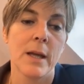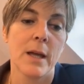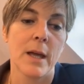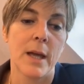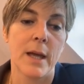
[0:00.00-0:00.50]

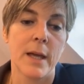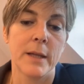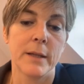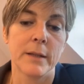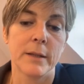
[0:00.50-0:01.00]

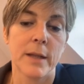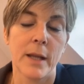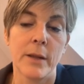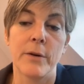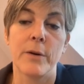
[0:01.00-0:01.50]
and
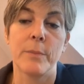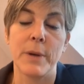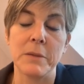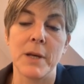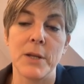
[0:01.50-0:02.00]
can learn
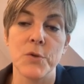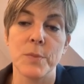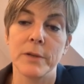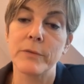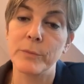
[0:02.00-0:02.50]
pain
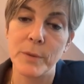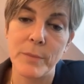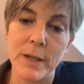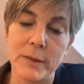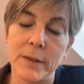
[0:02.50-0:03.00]
management from the
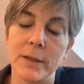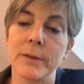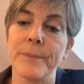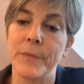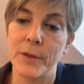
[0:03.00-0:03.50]
basics
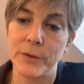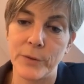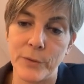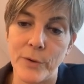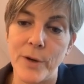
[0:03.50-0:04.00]

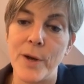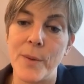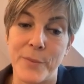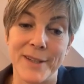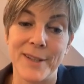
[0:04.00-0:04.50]
to
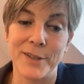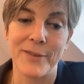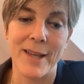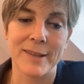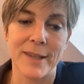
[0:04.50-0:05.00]
pretty
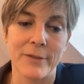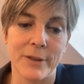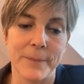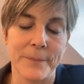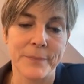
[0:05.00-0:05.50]
advanced
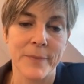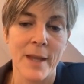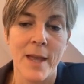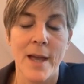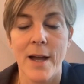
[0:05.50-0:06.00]
level.
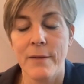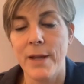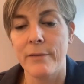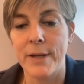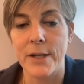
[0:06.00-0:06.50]
And we
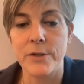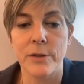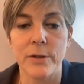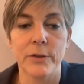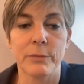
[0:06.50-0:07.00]
have
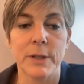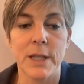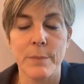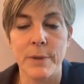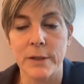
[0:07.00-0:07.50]
lectures, we
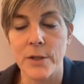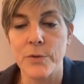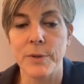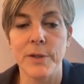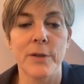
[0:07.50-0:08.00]
keep in
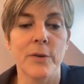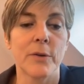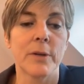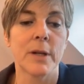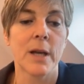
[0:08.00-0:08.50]
touch with you,
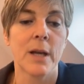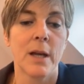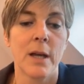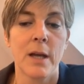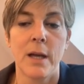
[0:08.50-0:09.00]

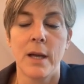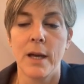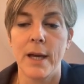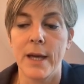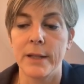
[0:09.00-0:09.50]

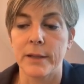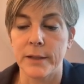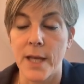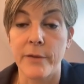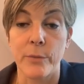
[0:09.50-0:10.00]
and
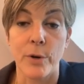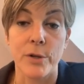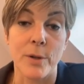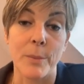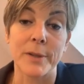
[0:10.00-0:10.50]
cadaver
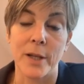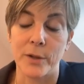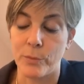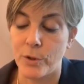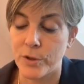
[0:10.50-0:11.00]
workshops and
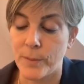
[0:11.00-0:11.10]
other workshops